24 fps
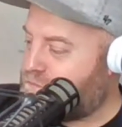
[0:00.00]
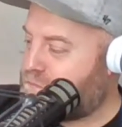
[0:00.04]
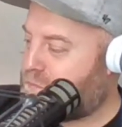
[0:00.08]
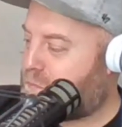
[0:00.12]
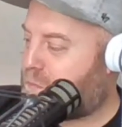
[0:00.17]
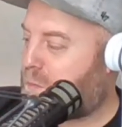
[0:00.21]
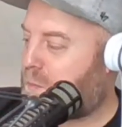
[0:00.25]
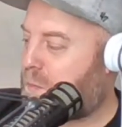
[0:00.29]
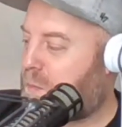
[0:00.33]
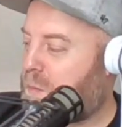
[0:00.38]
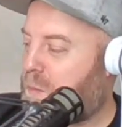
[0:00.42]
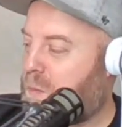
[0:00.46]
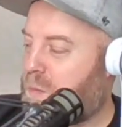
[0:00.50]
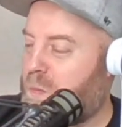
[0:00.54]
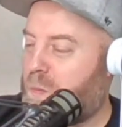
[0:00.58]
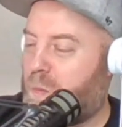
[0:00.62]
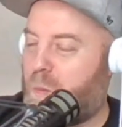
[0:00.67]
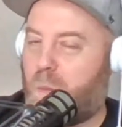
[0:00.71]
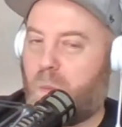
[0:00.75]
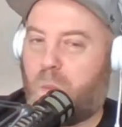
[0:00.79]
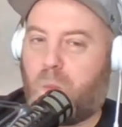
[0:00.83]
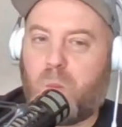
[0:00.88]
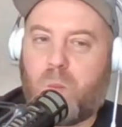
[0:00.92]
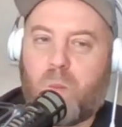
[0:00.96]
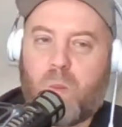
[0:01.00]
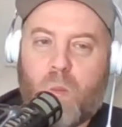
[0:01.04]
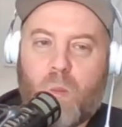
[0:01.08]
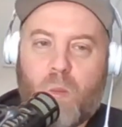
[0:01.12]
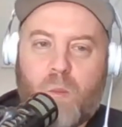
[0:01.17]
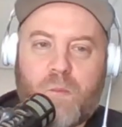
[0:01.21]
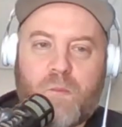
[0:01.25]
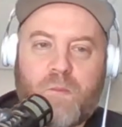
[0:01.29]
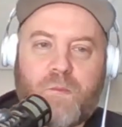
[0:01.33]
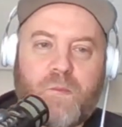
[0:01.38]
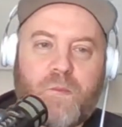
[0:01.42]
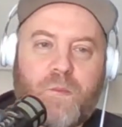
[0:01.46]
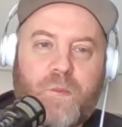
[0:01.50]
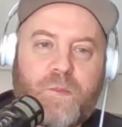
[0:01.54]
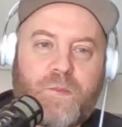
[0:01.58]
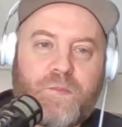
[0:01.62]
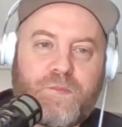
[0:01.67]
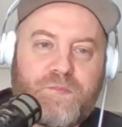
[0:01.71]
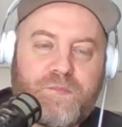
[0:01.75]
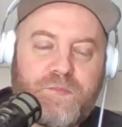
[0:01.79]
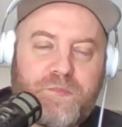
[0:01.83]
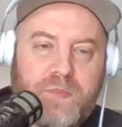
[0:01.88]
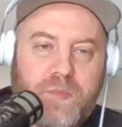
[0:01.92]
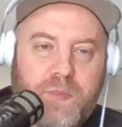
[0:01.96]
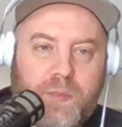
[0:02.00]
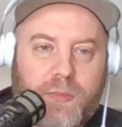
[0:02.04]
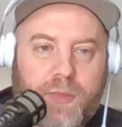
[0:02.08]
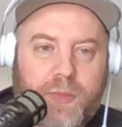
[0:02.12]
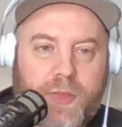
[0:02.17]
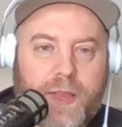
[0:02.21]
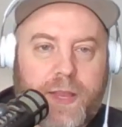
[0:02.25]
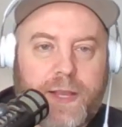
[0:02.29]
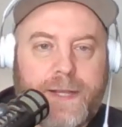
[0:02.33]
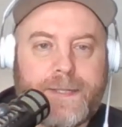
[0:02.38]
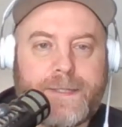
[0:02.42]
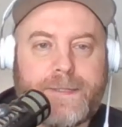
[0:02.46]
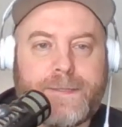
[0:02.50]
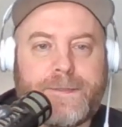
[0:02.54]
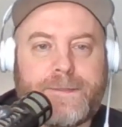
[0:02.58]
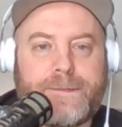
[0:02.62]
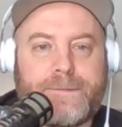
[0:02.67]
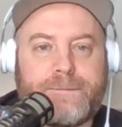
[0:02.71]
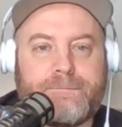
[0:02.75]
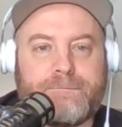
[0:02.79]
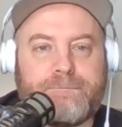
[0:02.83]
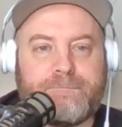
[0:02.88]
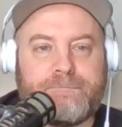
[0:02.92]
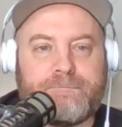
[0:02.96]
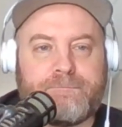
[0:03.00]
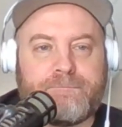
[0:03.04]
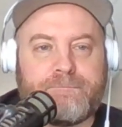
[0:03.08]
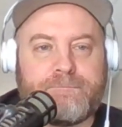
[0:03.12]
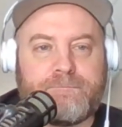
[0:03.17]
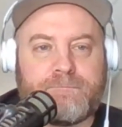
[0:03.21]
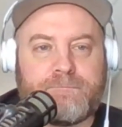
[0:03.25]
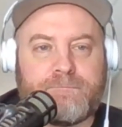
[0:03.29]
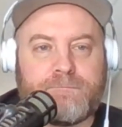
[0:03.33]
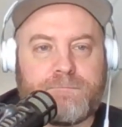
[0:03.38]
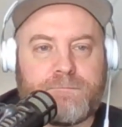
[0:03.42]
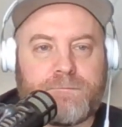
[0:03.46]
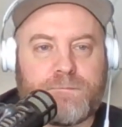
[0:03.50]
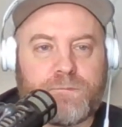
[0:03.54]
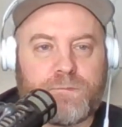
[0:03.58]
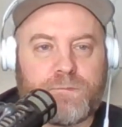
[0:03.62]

This person isn't speaking.